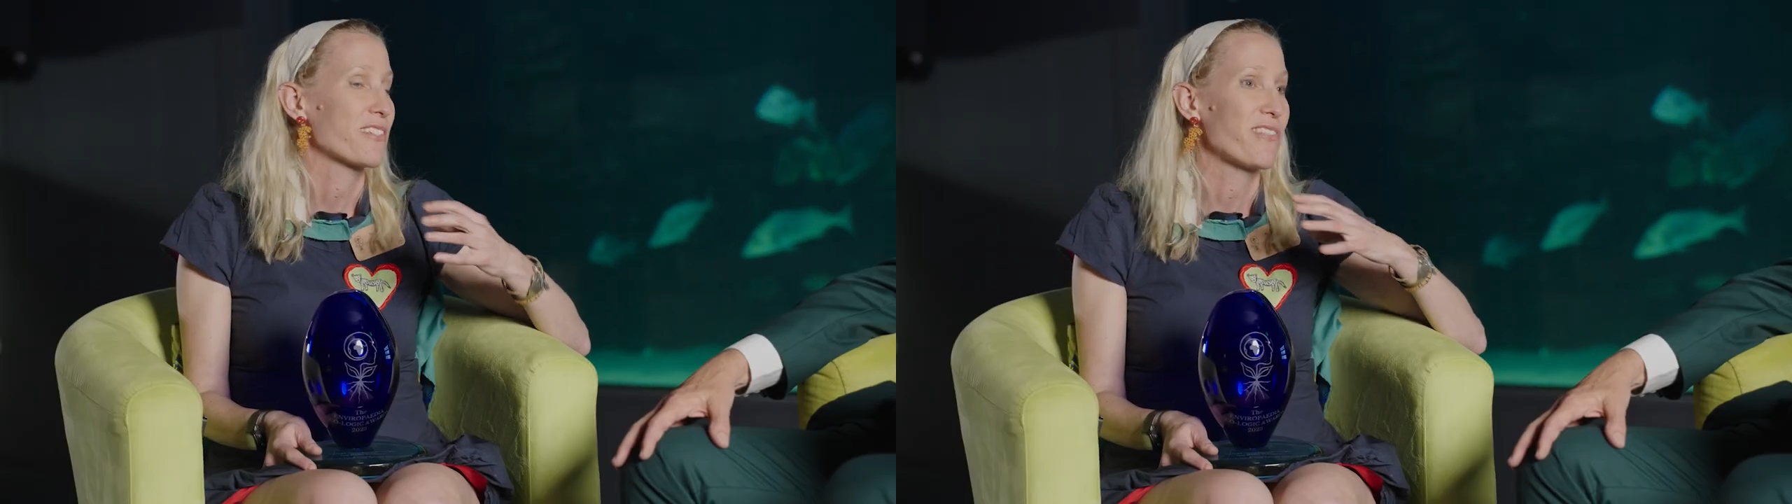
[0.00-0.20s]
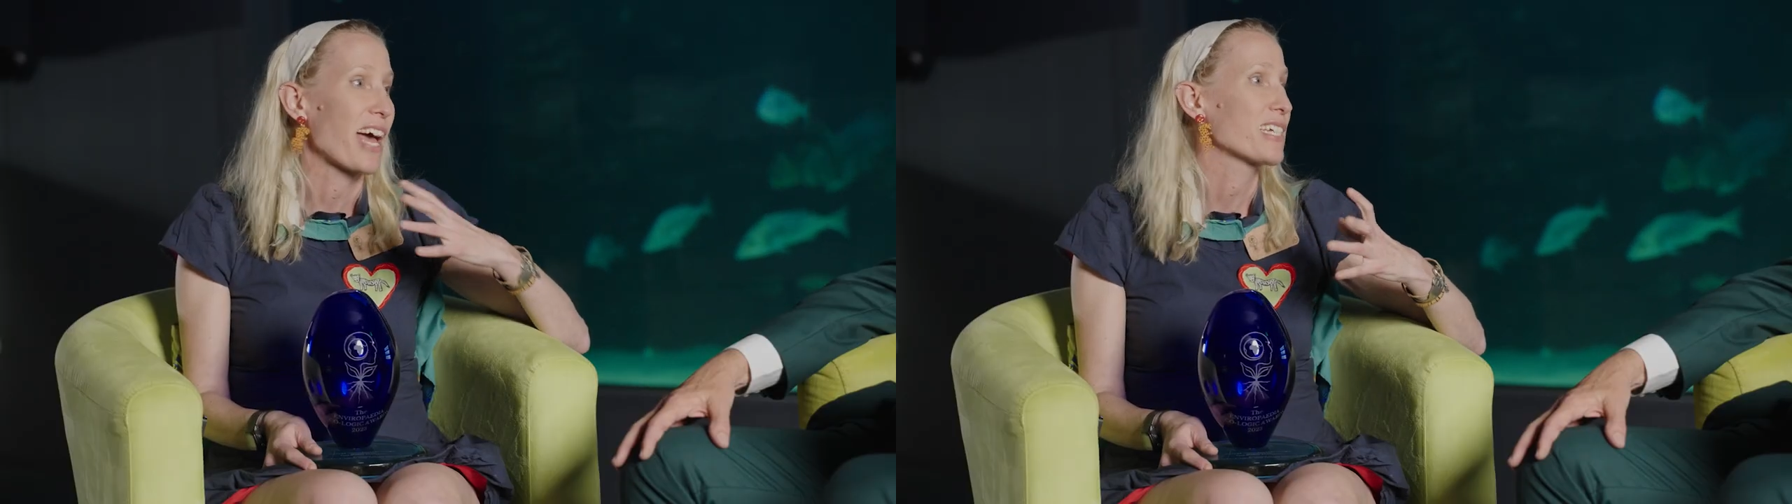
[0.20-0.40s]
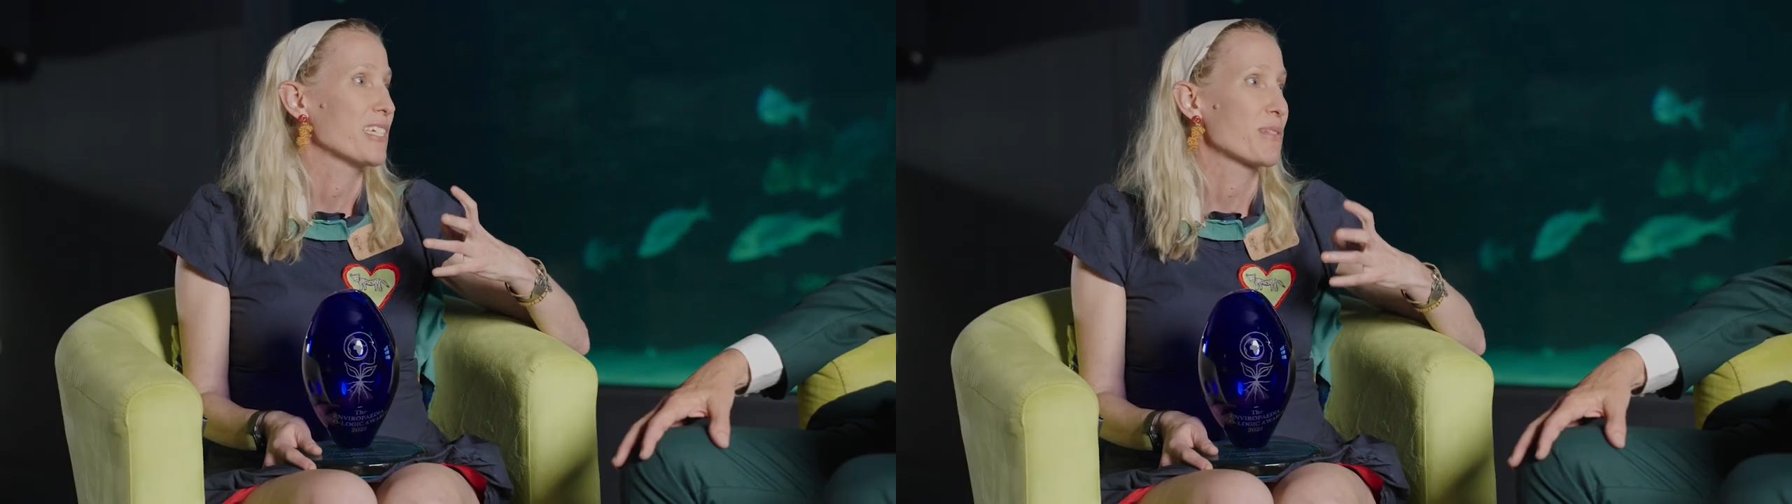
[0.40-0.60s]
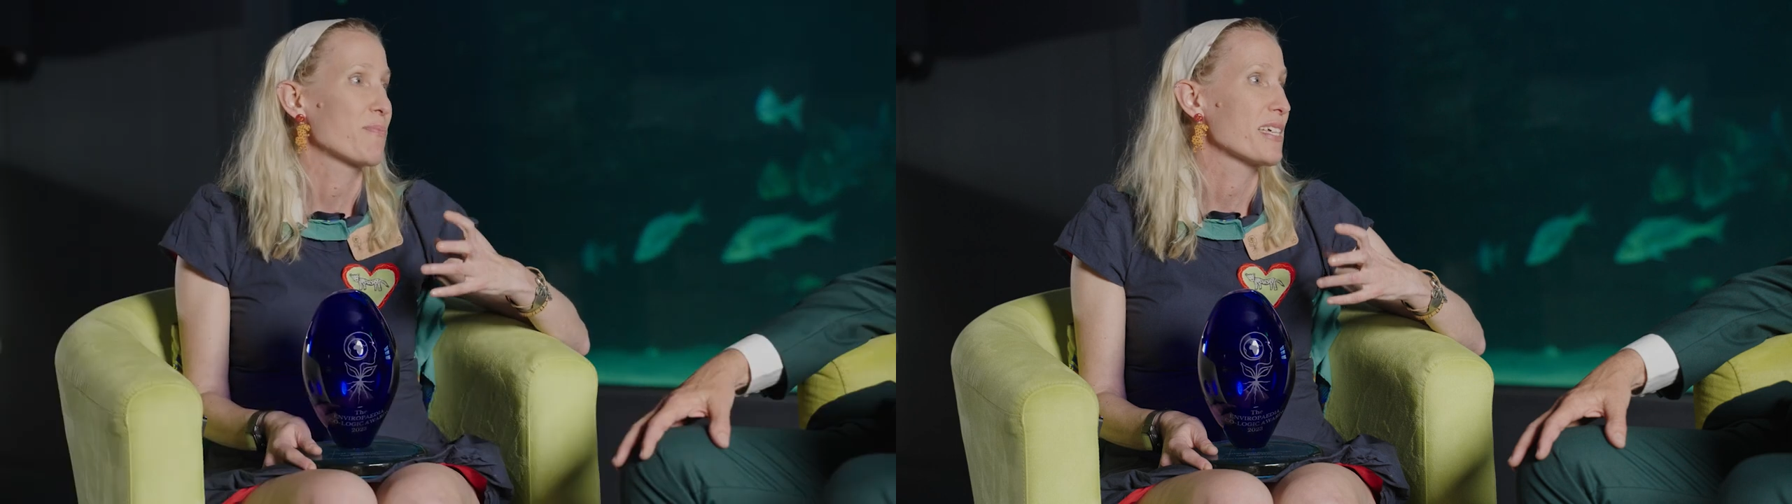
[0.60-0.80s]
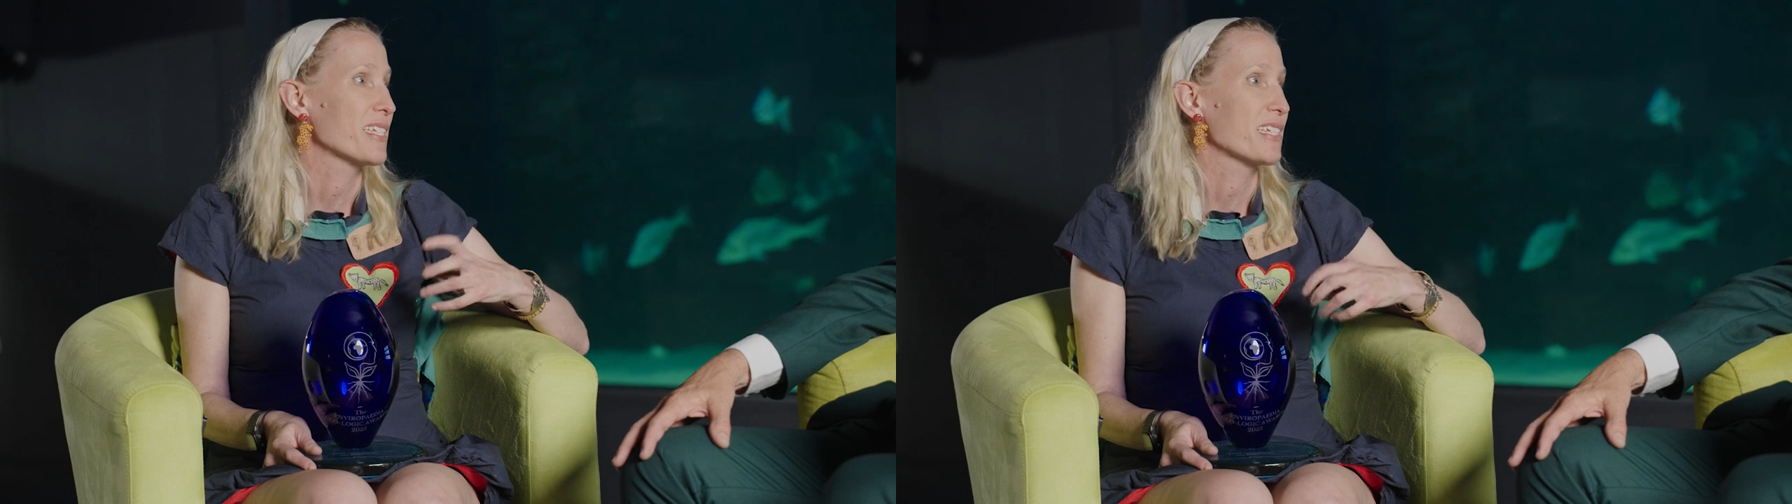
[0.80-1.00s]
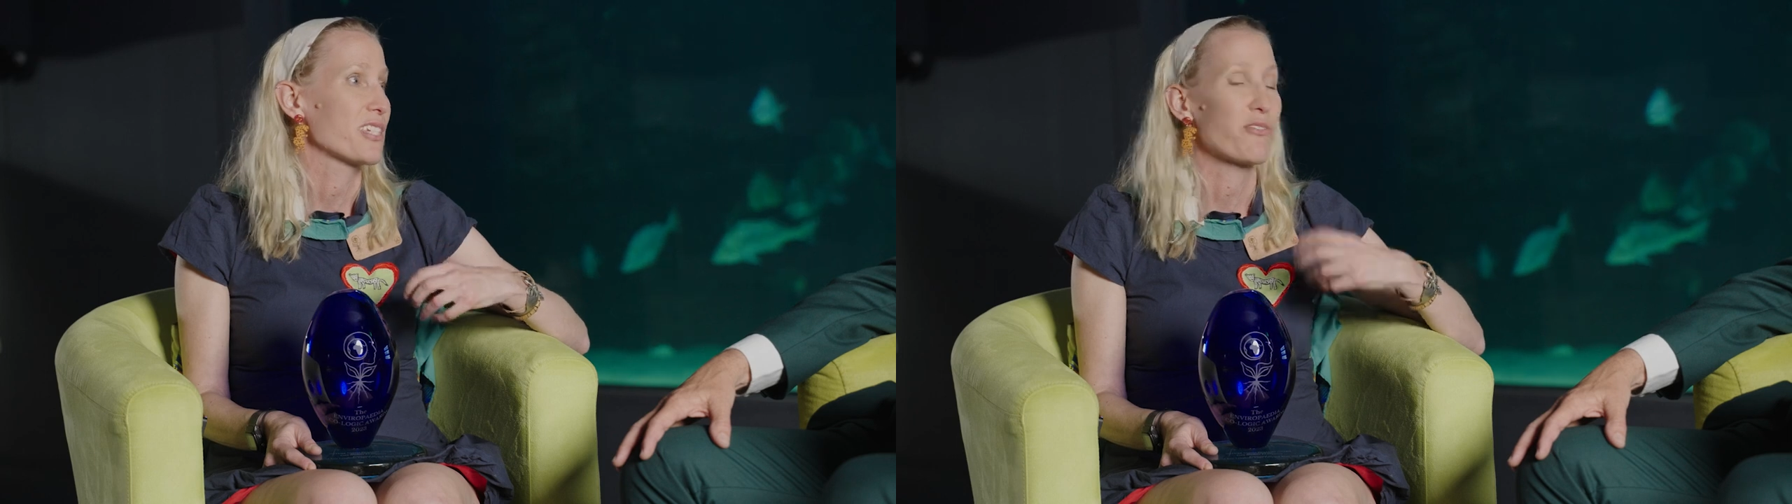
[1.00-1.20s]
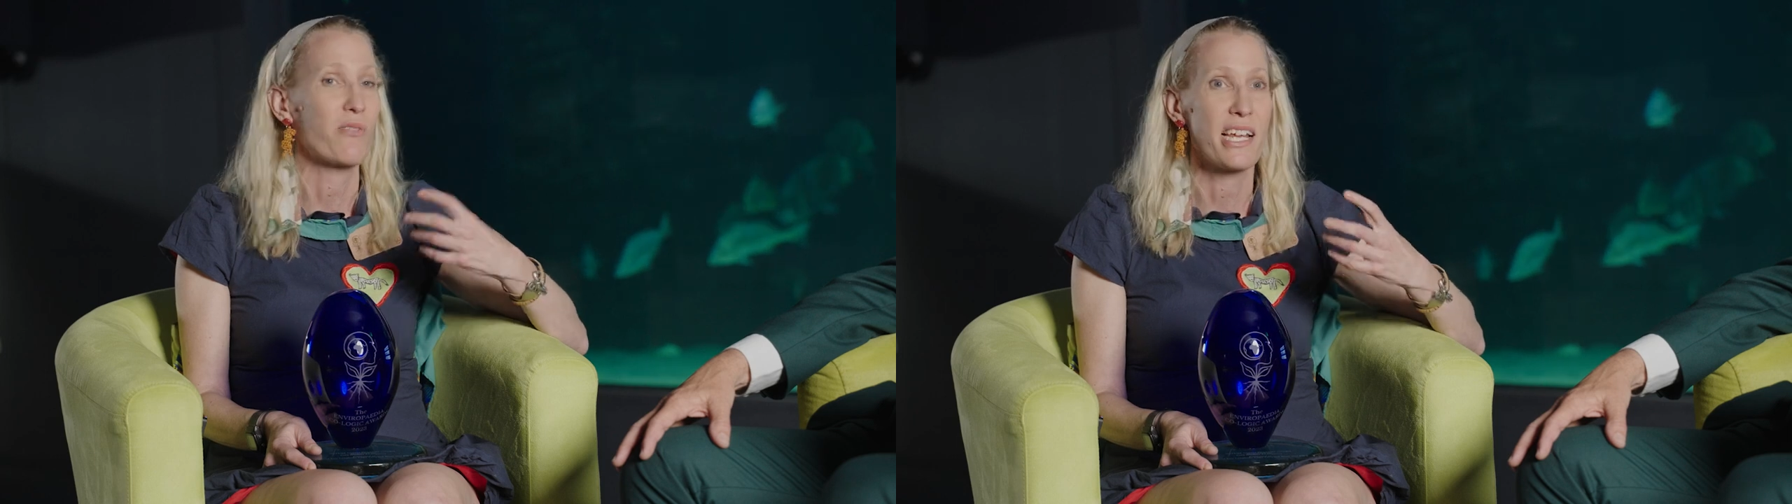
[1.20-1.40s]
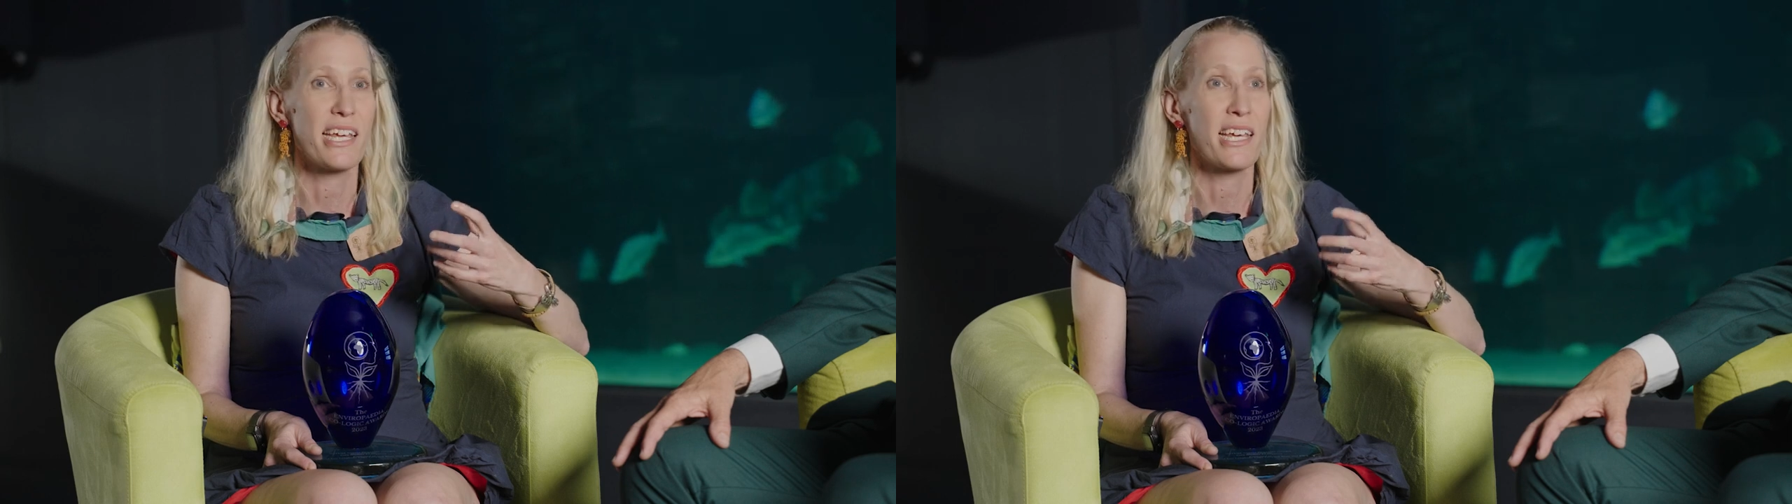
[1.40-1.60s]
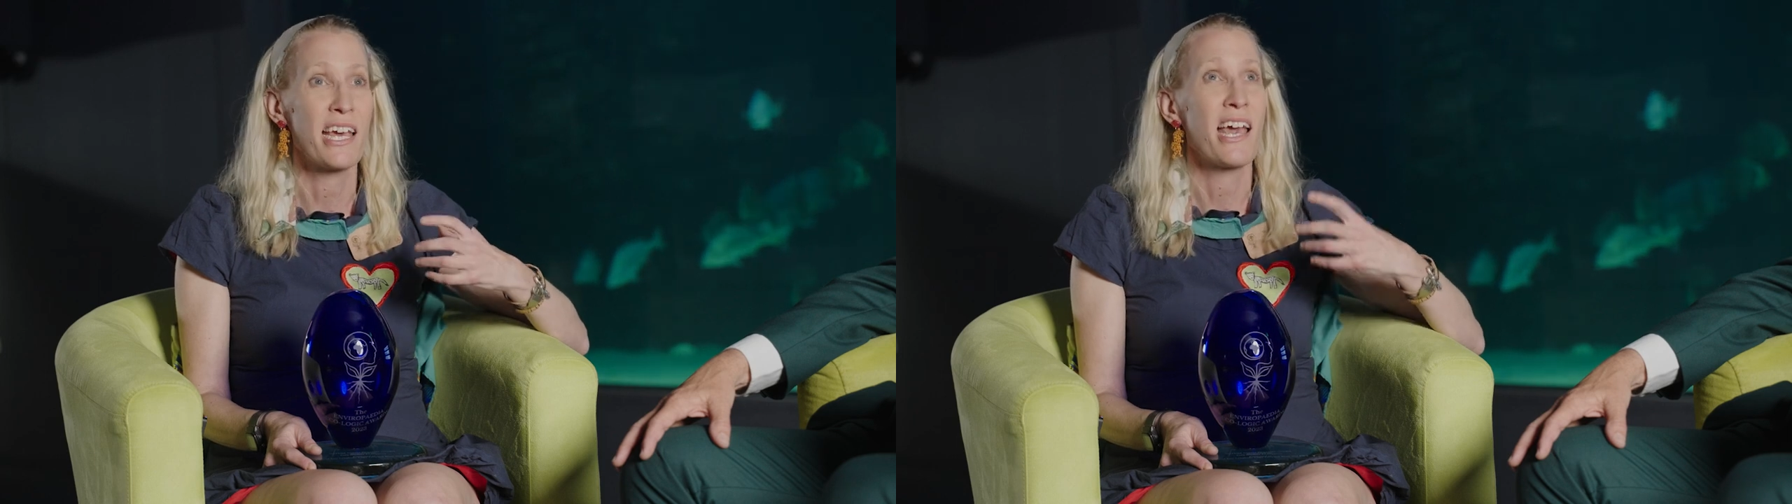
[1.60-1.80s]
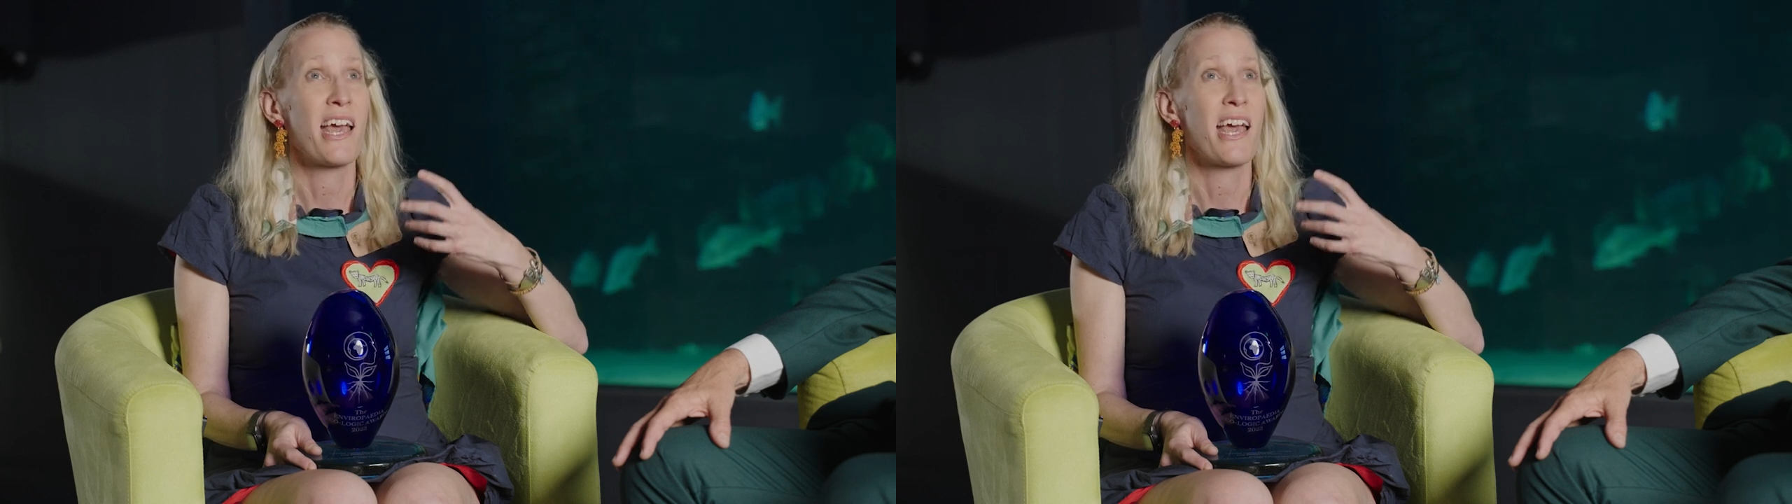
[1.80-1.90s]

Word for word: as flagship species to really